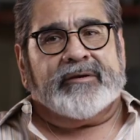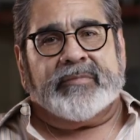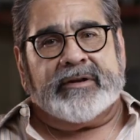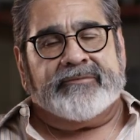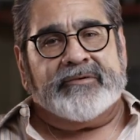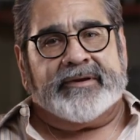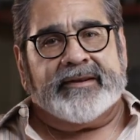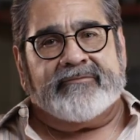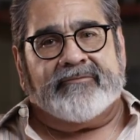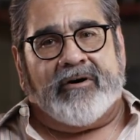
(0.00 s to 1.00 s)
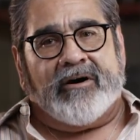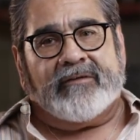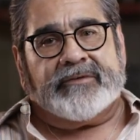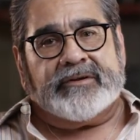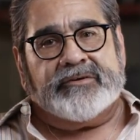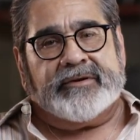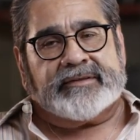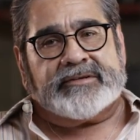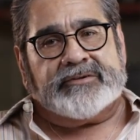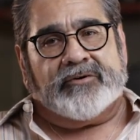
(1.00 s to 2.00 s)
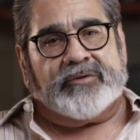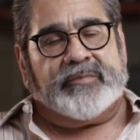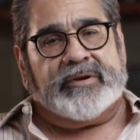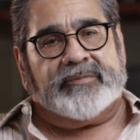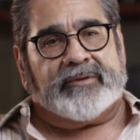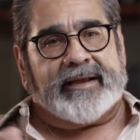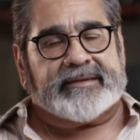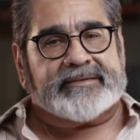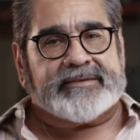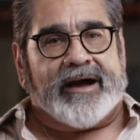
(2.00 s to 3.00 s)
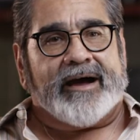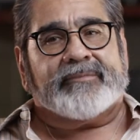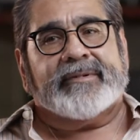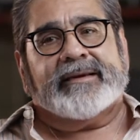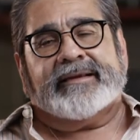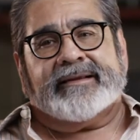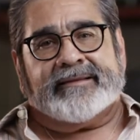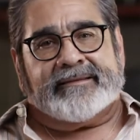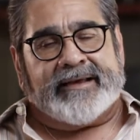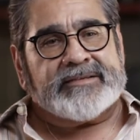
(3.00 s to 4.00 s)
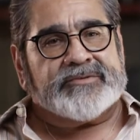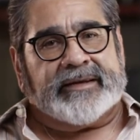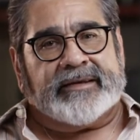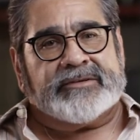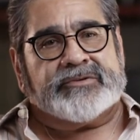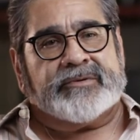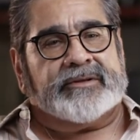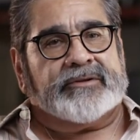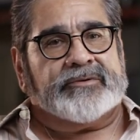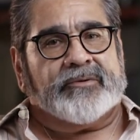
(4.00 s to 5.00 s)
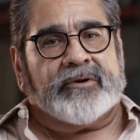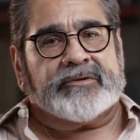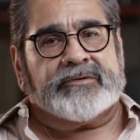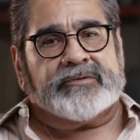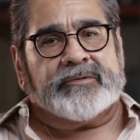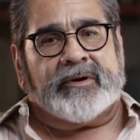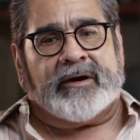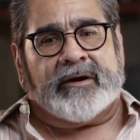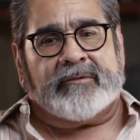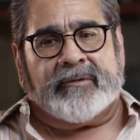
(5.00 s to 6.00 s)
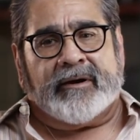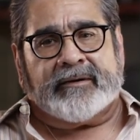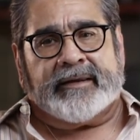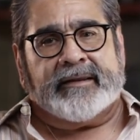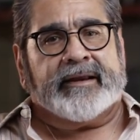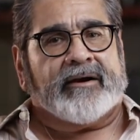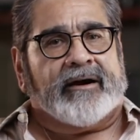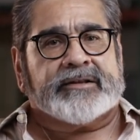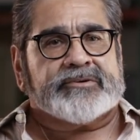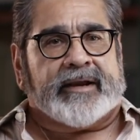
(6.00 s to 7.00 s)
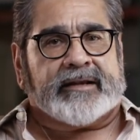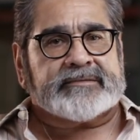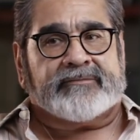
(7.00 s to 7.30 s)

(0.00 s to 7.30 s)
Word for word: But if you get involved and you get to know the people at the top, that's what gets you in the door to uh, uh, getting contracts.